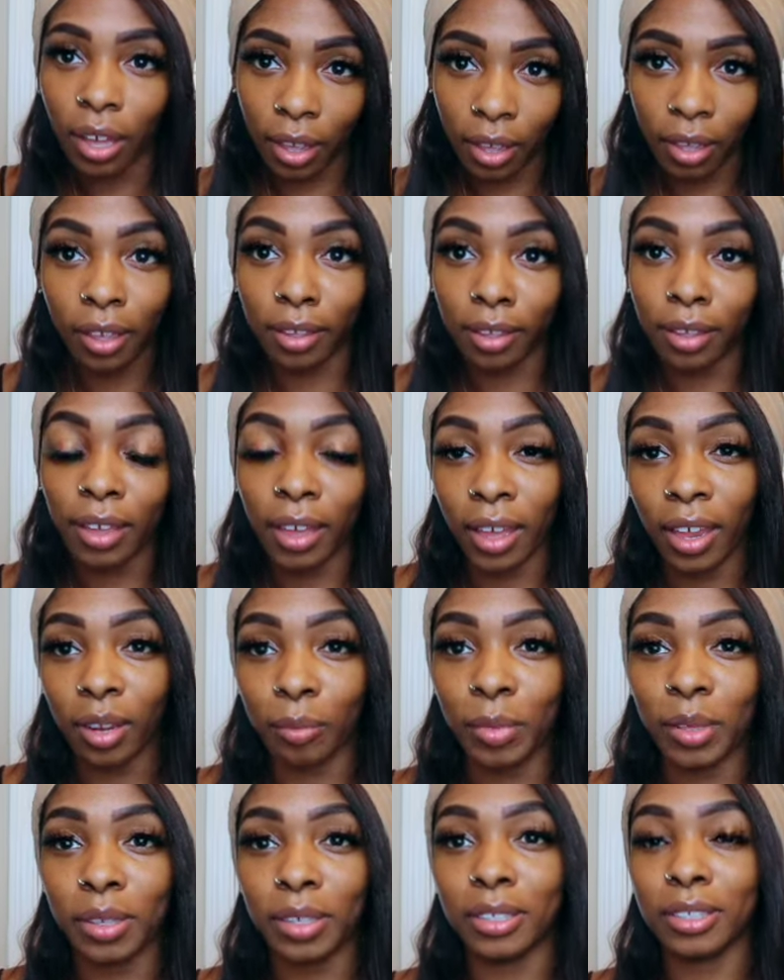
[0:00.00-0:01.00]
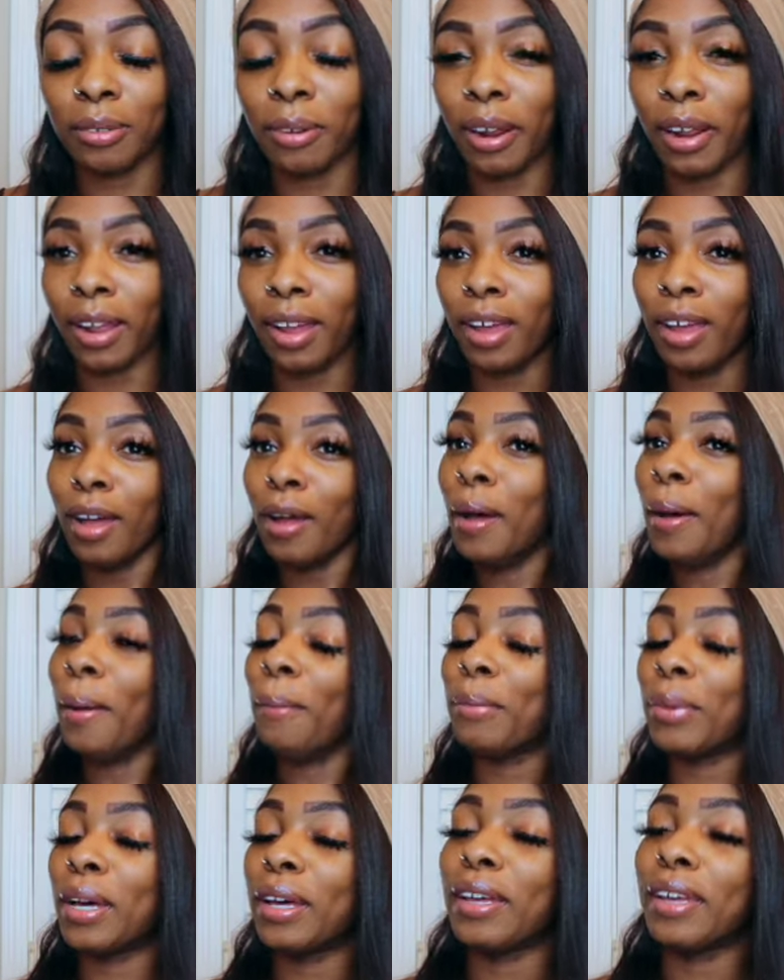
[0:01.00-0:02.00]
Had to be that's right.
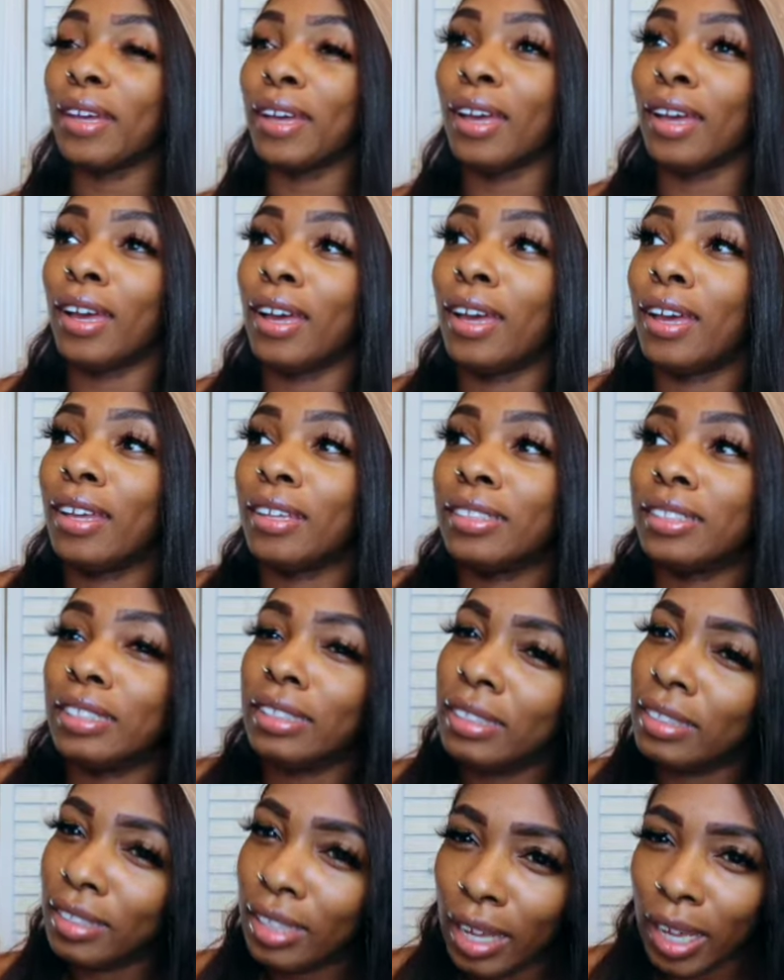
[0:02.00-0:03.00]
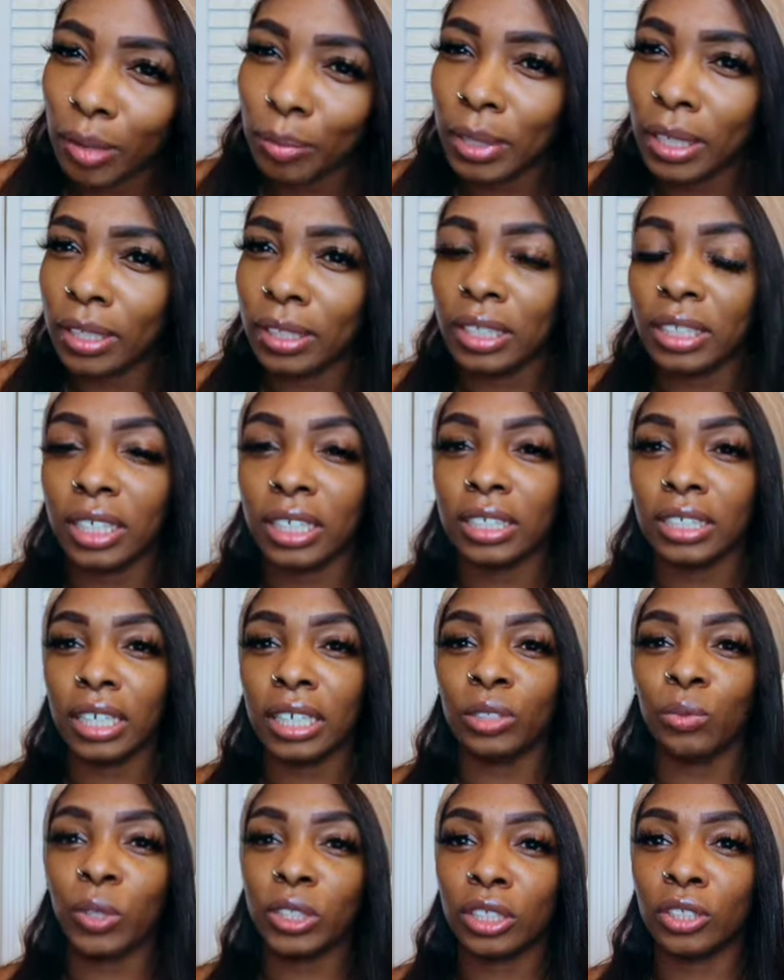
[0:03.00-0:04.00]
But I mean, the TEAS
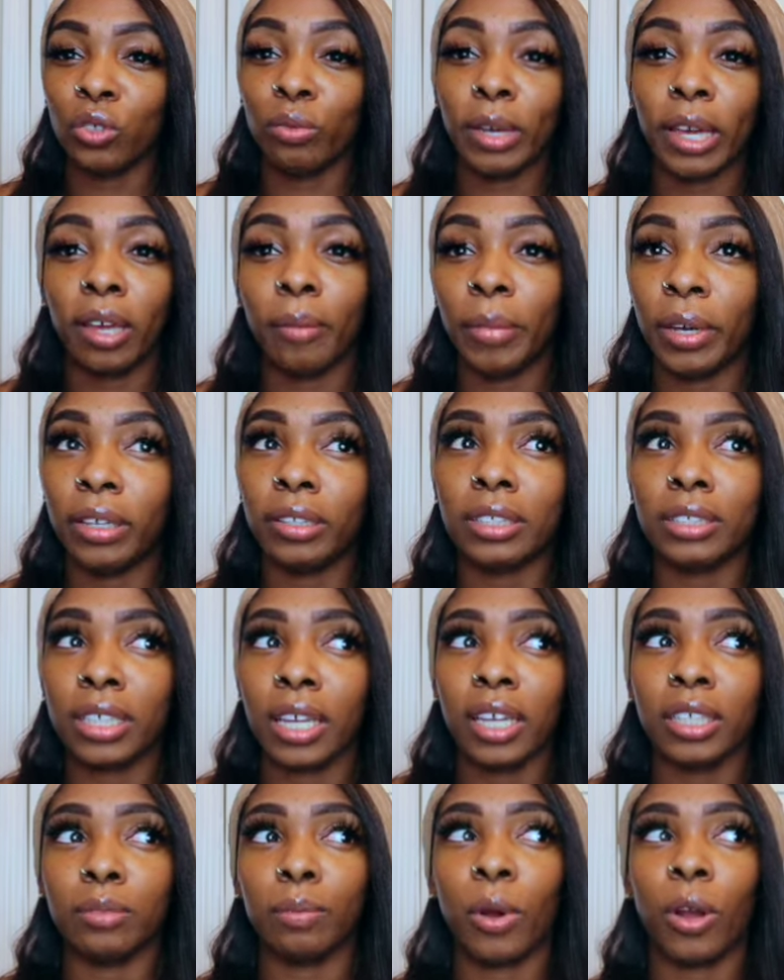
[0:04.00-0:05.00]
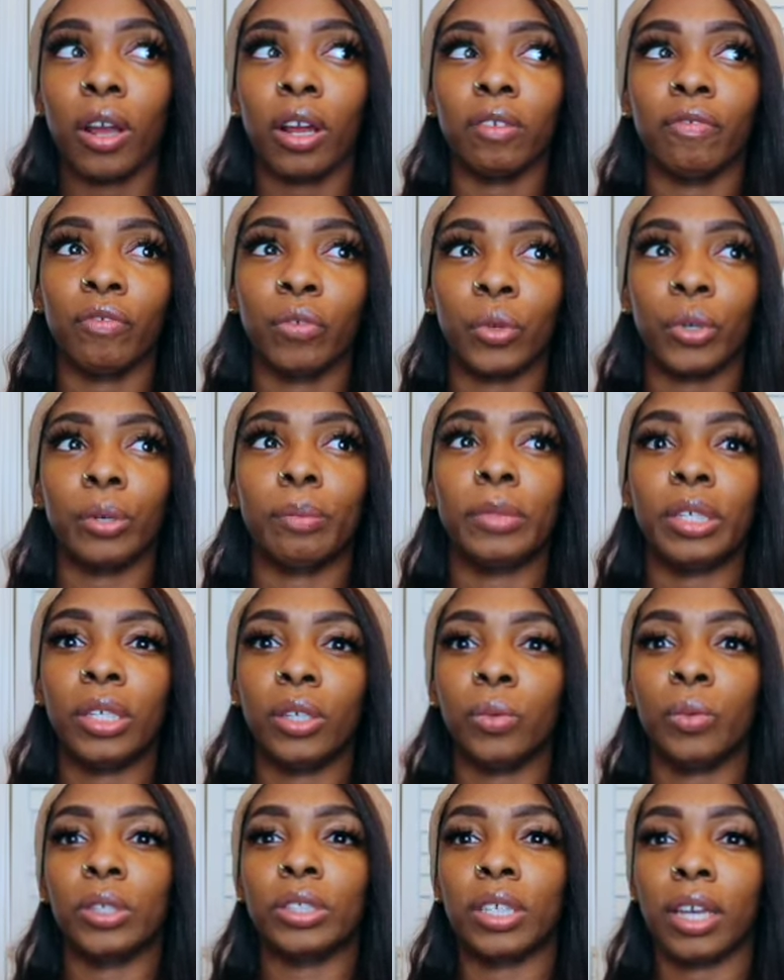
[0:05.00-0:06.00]
test wasn't too bad, but the science part for me
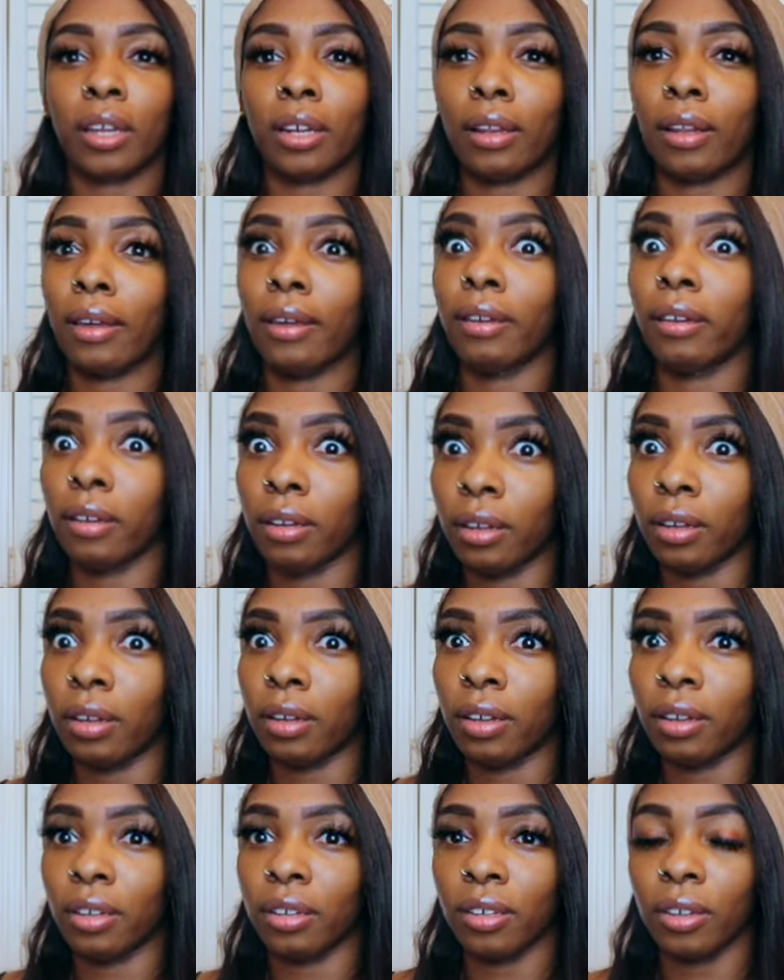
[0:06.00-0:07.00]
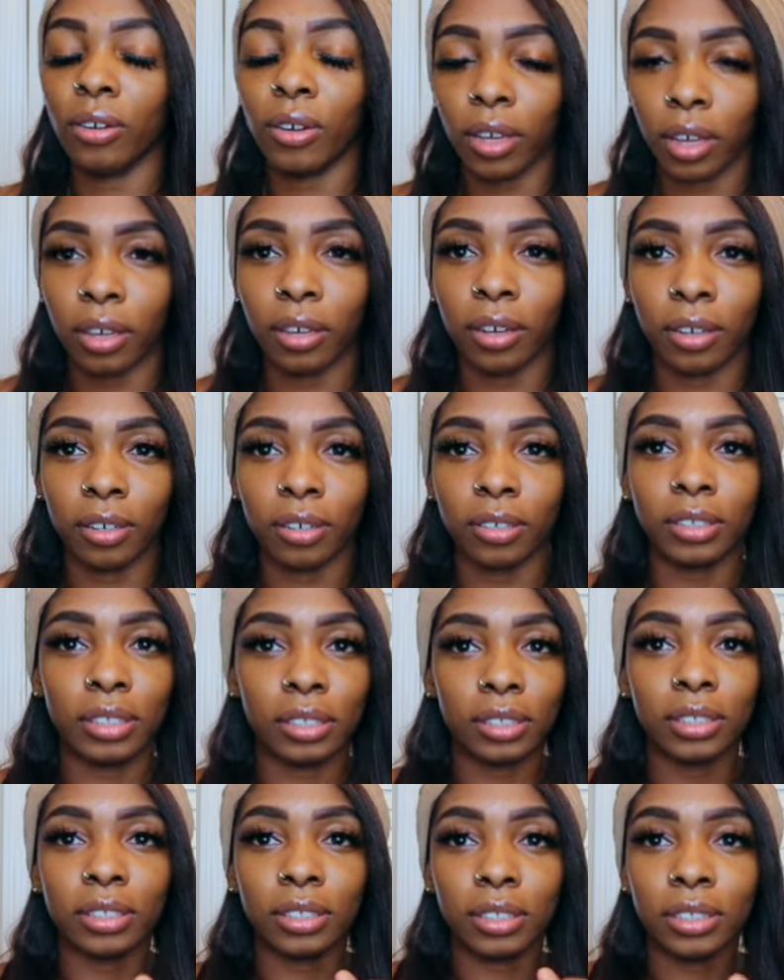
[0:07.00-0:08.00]
was kind of like, okay, girl,
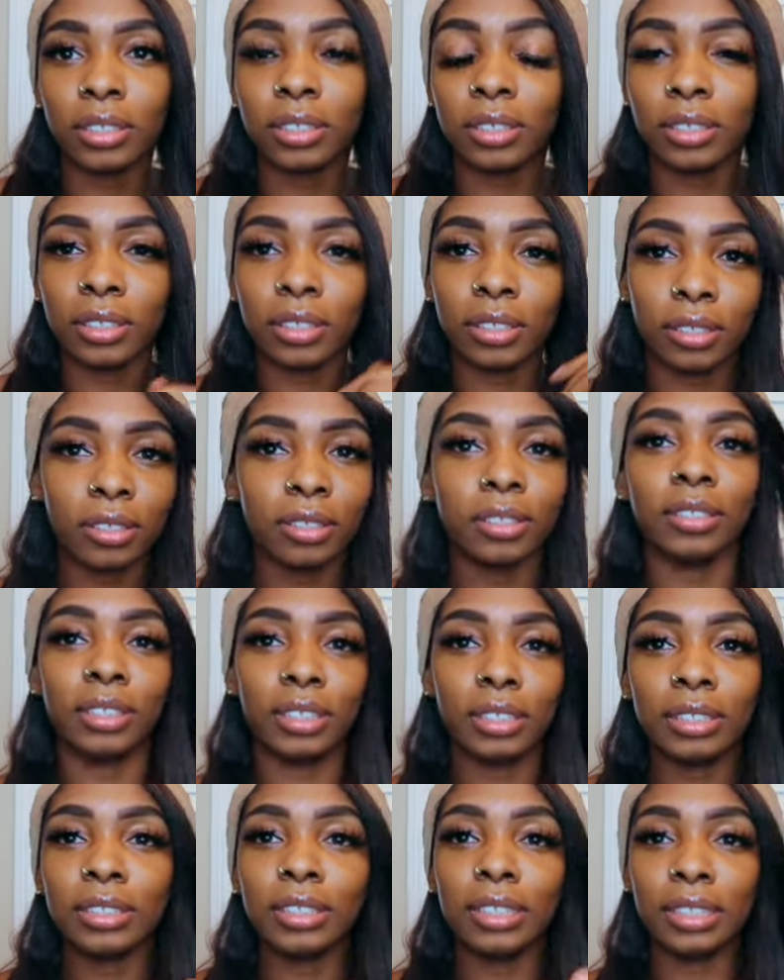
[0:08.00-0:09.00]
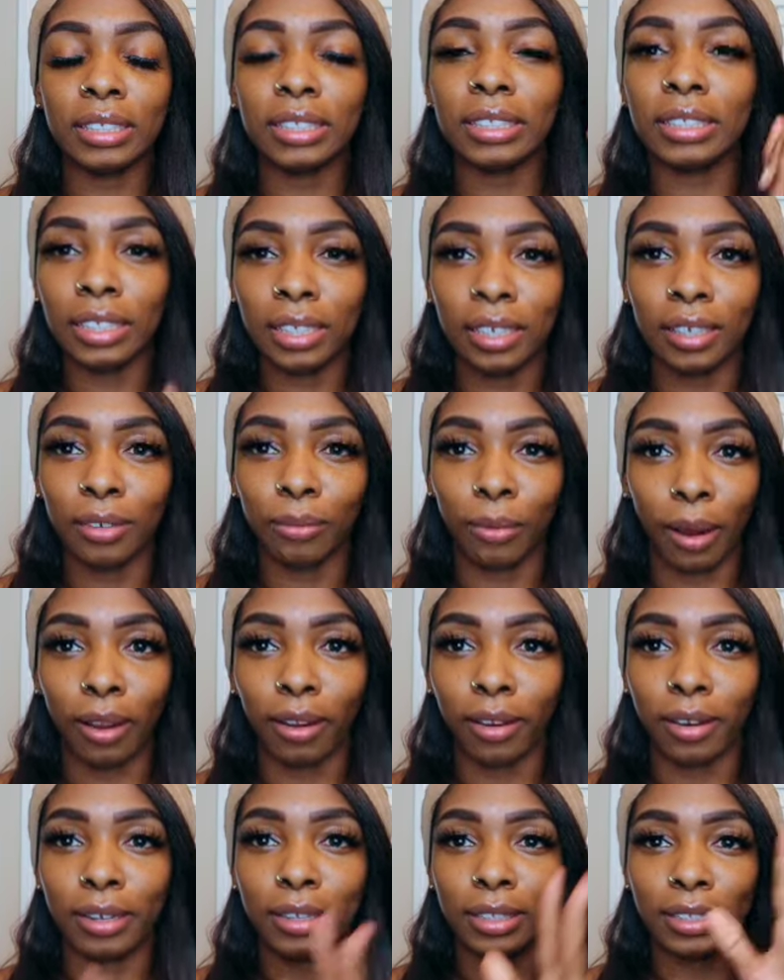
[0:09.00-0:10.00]
this is it right
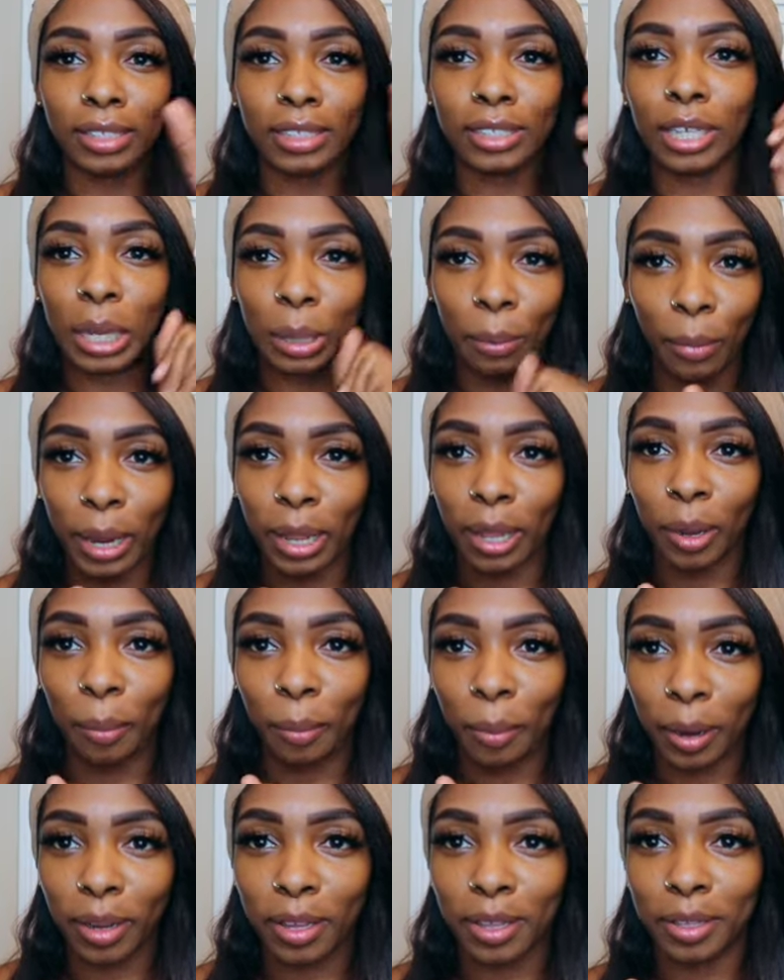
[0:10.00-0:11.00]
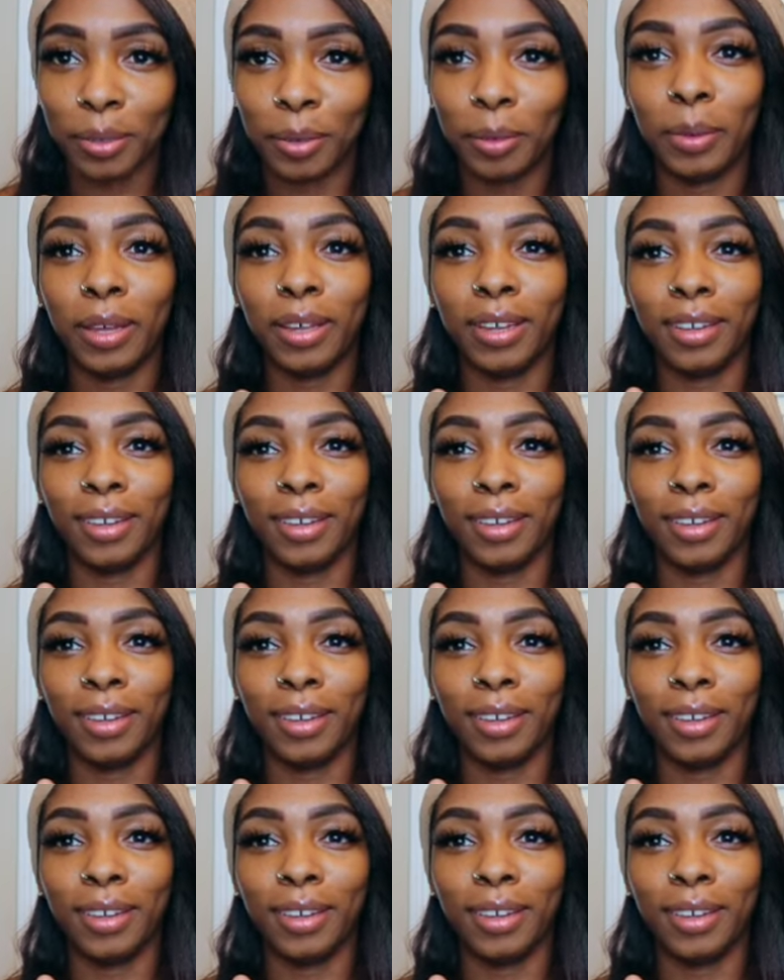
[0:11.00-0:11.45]
here. This is gonna make or break you.